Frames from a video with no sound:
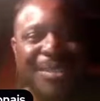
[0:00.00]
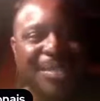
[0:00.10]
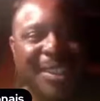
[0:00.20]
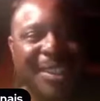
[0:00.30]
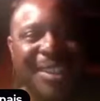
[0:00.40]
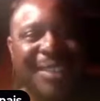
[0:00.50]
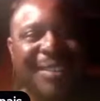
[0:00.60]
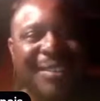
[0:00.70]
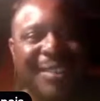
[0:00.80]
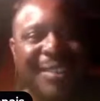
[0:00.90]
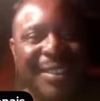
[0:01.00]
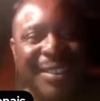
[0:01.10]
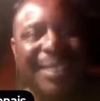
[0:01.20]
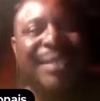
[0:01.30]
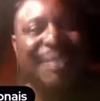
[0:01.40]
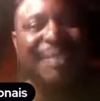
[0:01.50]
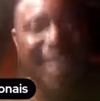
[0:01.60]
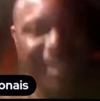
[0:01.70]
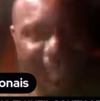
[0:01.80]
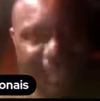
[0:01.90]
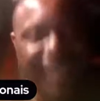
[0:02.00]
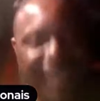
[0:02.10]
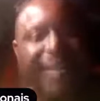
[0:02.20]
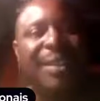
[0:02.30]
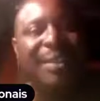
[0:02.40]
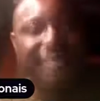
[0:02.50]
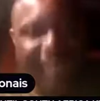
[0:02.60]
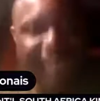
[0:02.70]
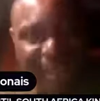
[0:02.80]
program is still live. Keep talking about it. Keep